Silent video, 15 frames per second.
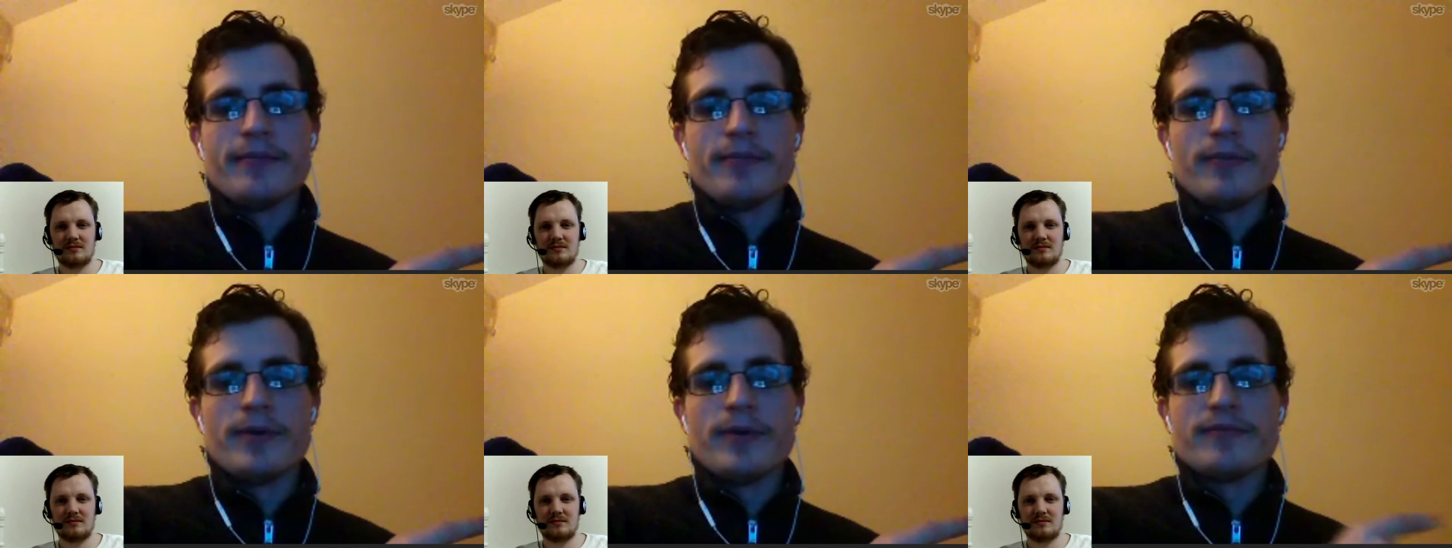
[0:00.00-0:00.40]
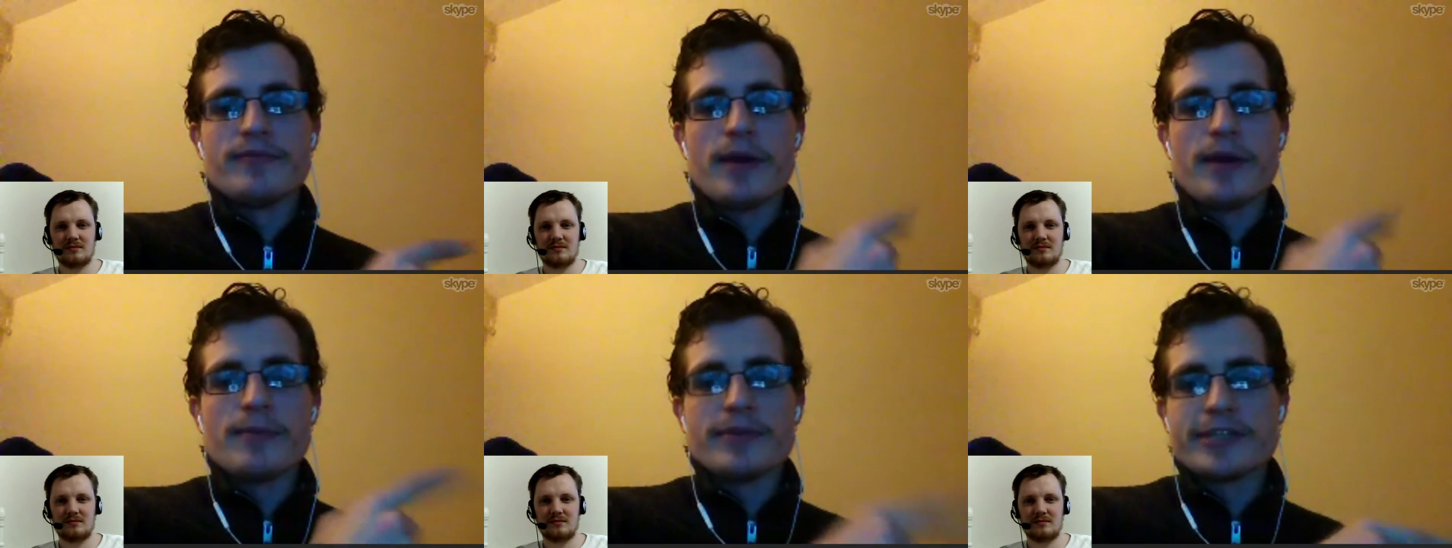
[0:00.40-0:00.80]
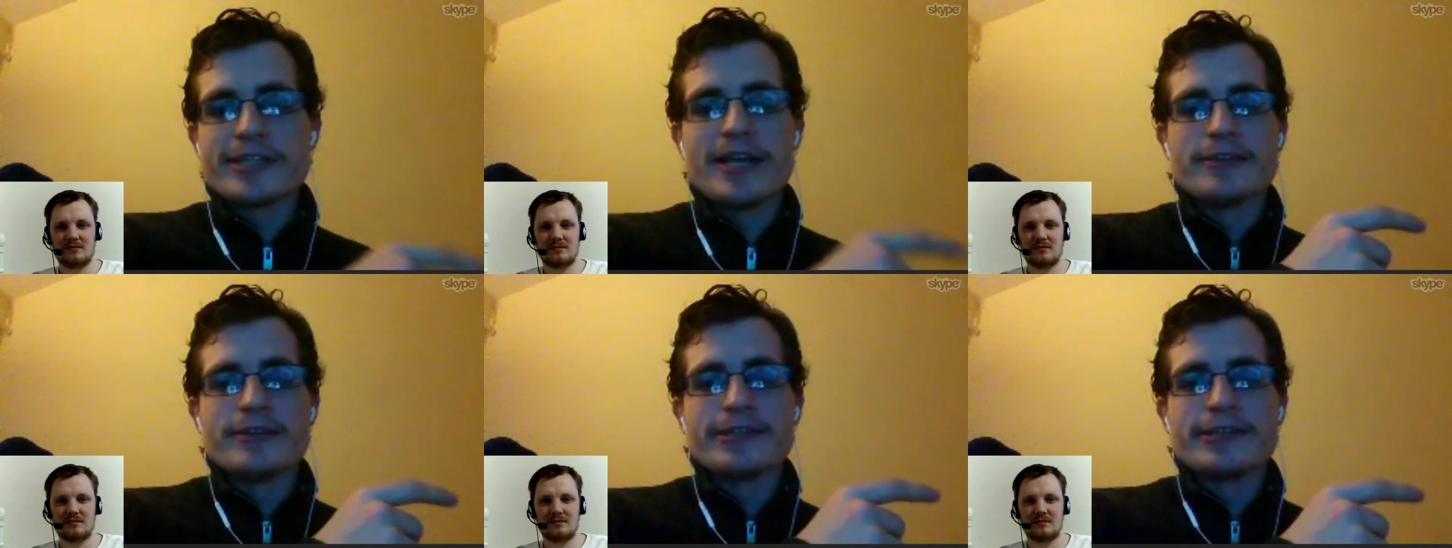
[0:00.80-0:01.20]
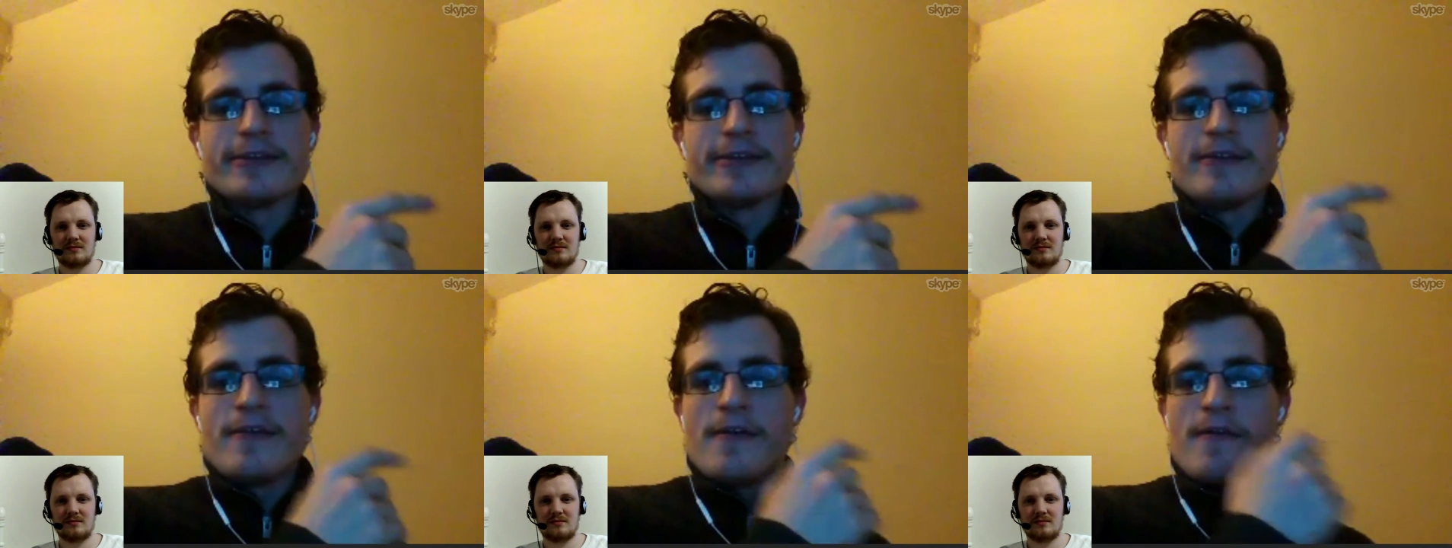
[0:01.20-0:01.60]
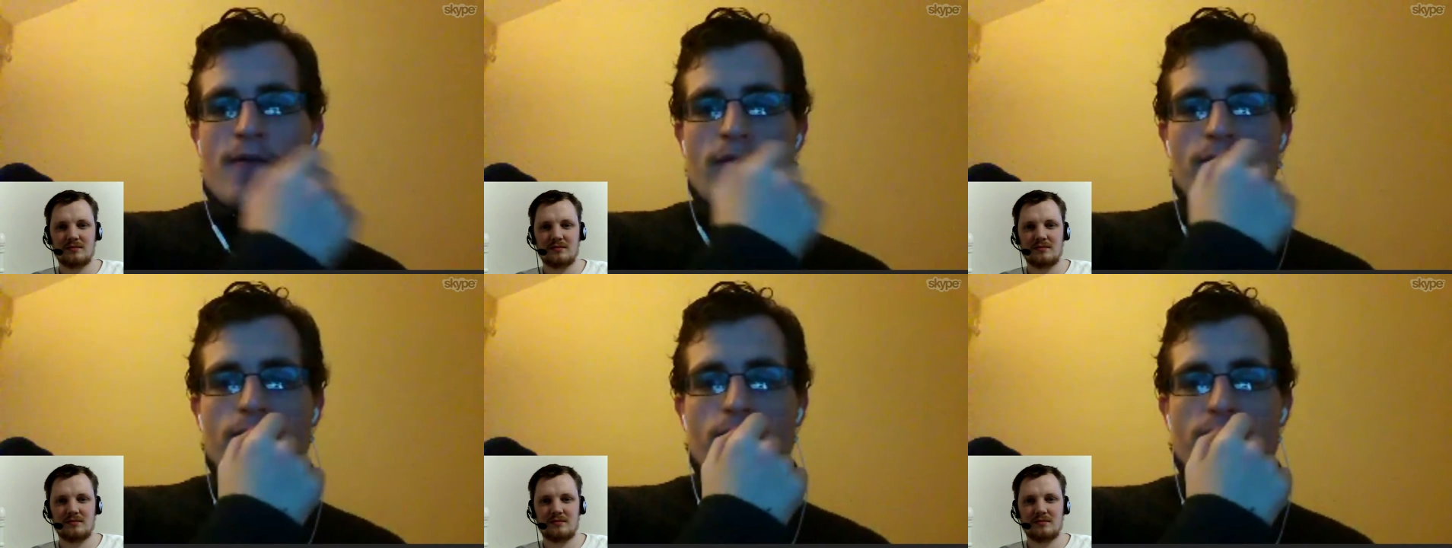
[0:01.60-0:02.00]
Speaker 1: with them as kids.
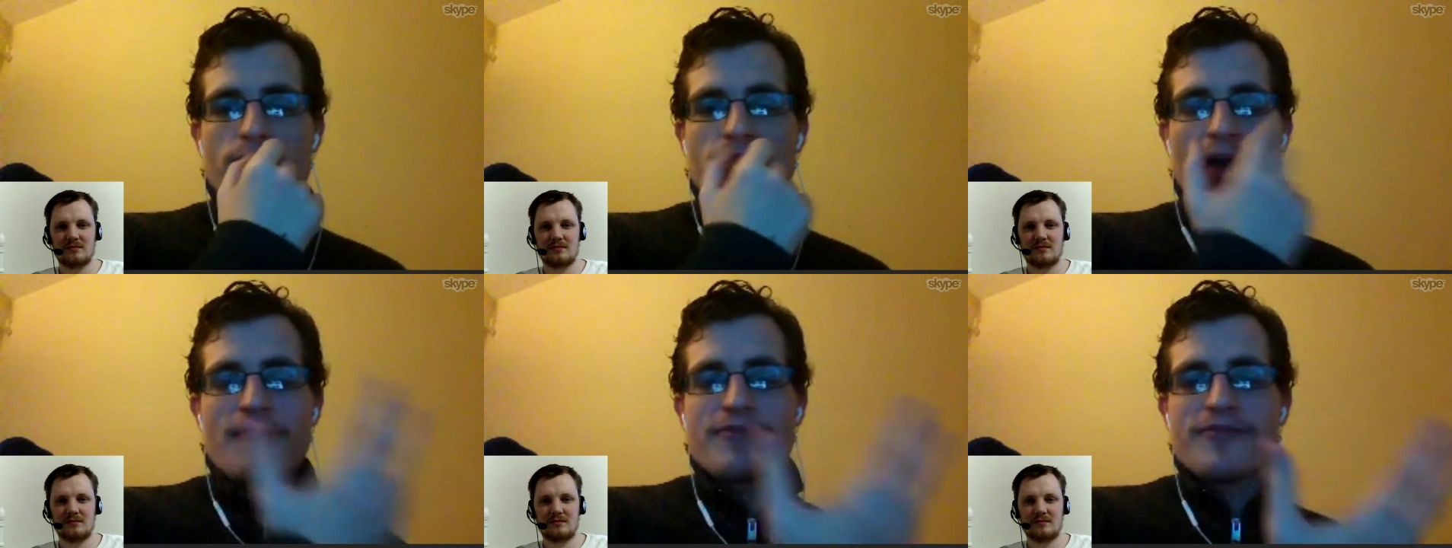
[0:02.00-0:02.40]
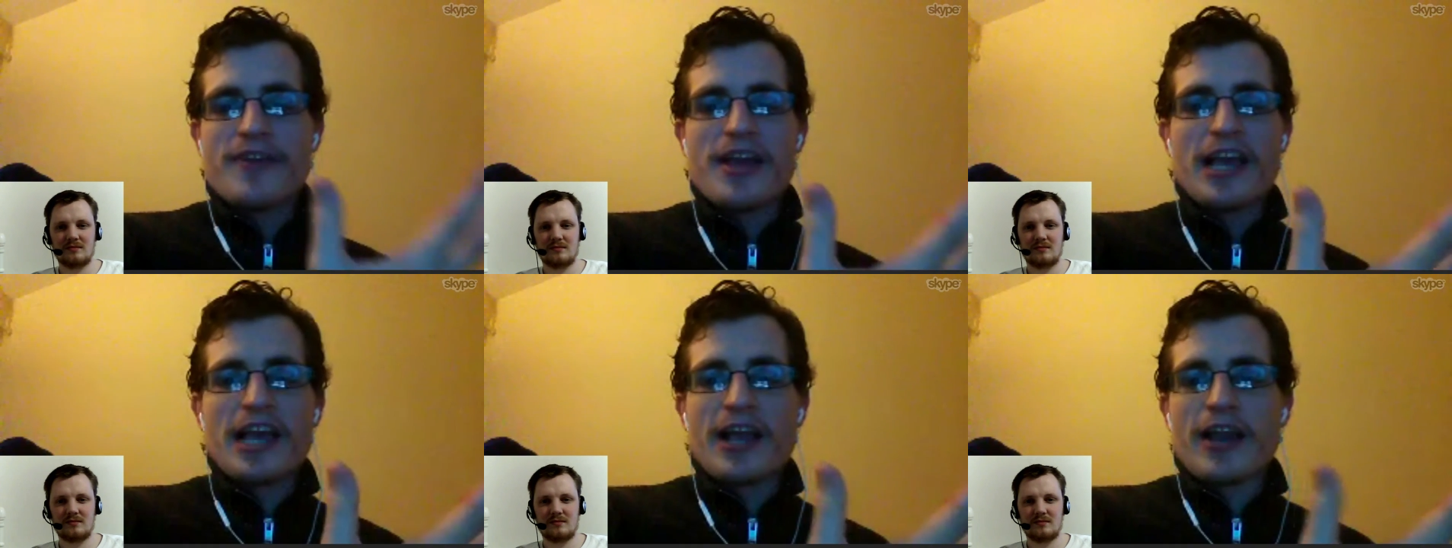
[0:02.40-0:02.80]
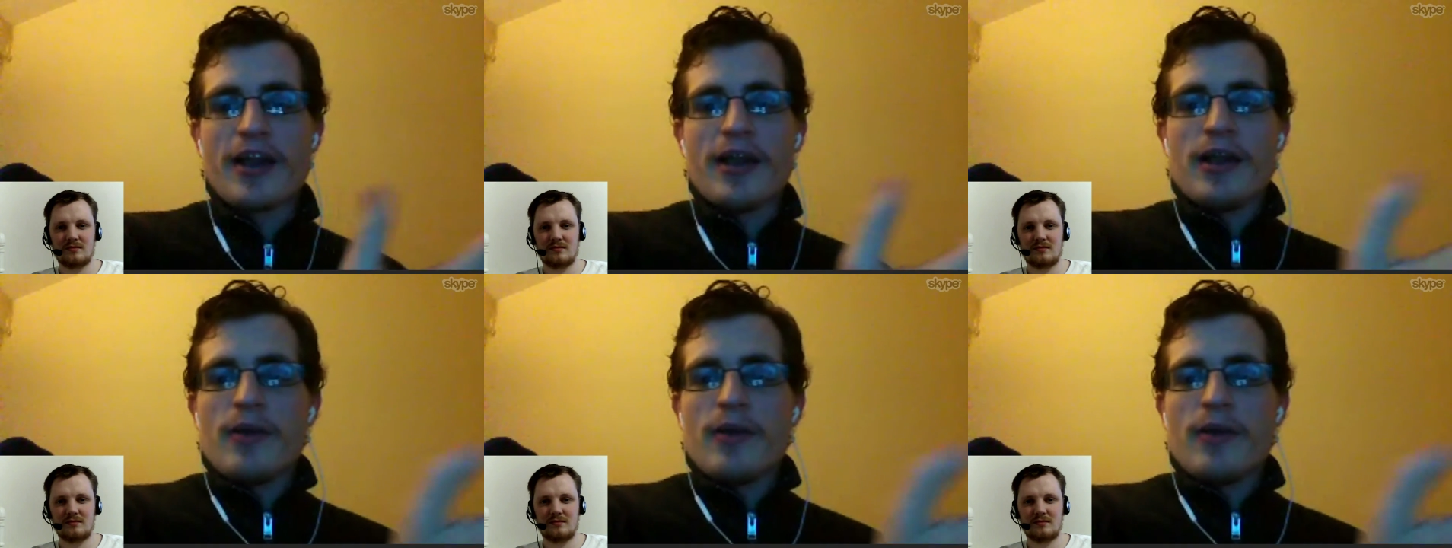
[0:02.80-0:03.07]
That thing